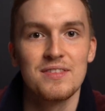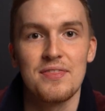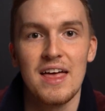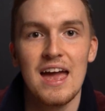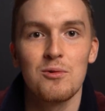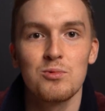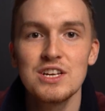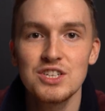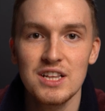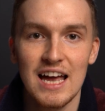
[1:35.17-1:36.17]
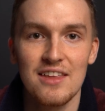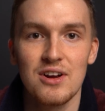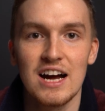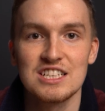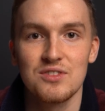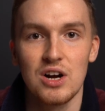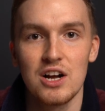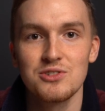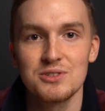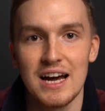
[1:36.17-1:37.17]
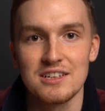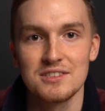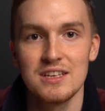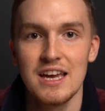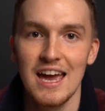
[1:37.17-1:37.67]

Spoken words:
that they originally had their house for $100,000